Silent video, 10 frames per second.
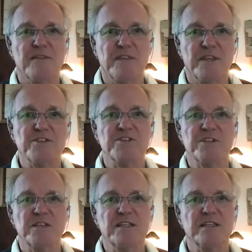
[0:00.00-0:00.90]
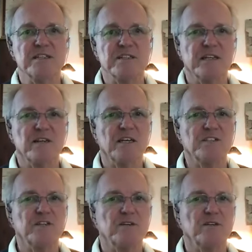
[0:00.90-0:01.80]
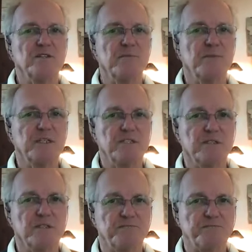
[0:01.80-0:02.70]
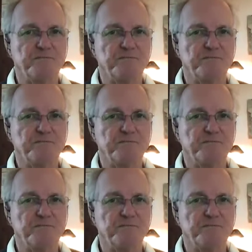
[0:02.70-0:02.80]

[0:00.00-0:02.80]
this is still in the psychological dimension,